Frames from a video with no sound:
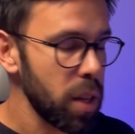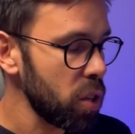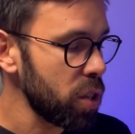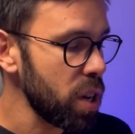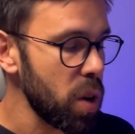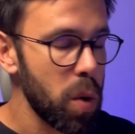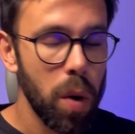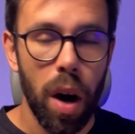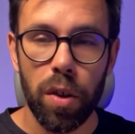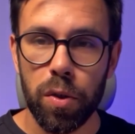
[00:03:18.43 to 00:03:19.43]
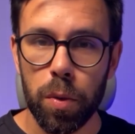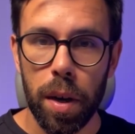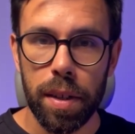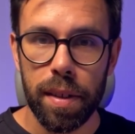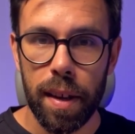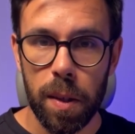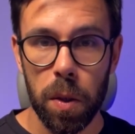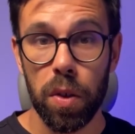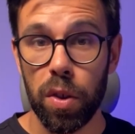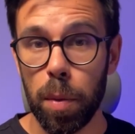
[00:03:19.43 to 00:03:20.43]
You know how to write
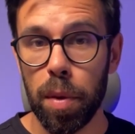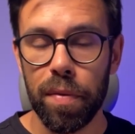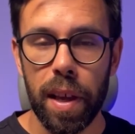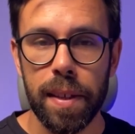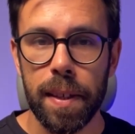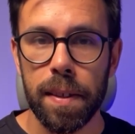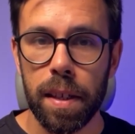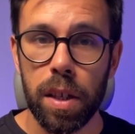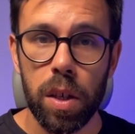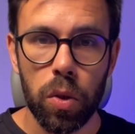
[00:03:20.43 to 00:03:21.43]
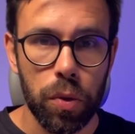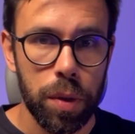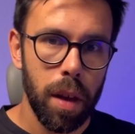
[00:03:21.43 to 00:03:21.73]
tests on top of the existing code.